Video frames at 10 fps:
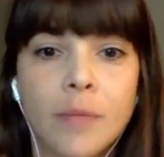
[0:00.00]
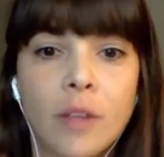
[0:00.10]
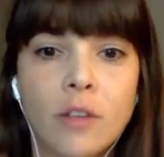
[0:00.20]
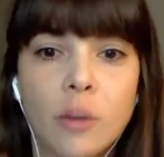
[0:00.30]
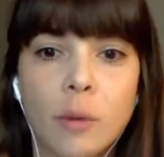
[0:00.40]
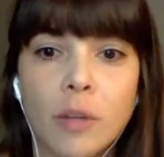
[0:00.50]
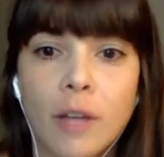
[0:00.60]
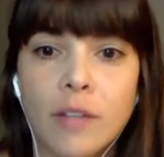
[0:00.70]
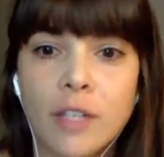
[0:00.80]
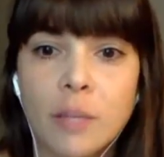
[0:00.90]
So we would
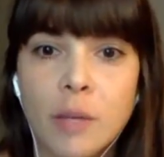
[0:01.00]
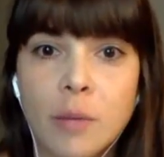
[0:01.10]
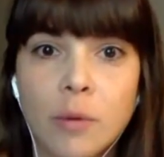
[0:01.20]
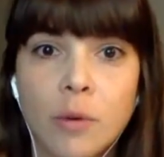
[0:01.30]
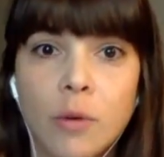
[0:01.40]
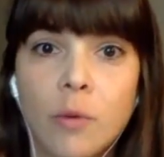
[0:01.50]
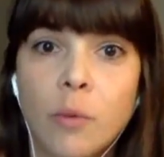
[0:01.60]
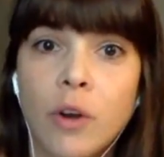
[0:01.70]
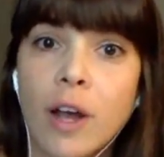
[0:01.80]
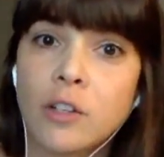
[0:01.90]
love to see people.
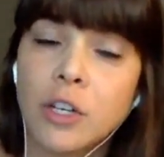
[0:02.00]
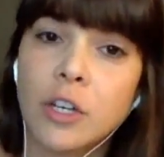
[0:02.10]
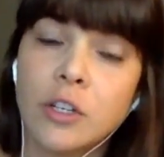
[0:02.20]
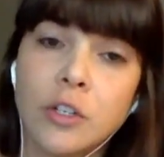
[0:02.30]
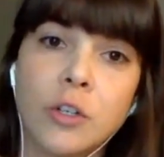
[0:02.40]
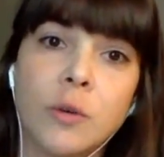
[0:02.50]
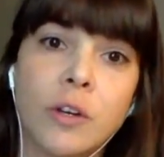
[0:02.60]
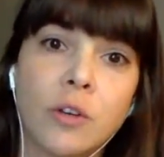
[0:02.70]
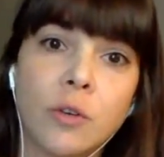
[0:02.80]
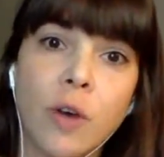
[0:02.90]
We're actually going to do
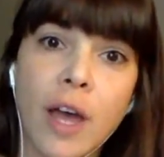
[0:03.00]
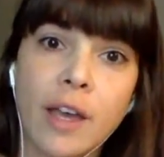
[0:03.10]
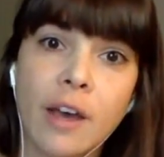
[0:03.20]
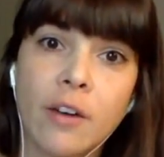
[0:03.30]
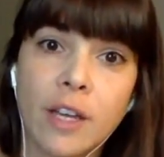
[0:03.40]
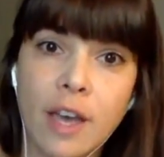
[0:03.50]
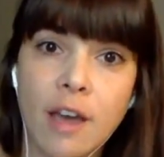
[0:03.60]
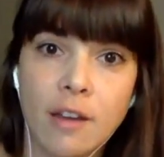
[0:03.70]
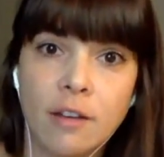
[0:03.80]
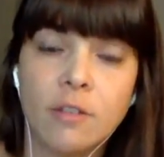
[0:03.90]
a Google Hangout
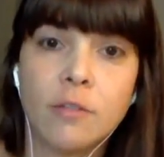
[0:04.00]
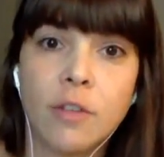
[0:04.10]
again for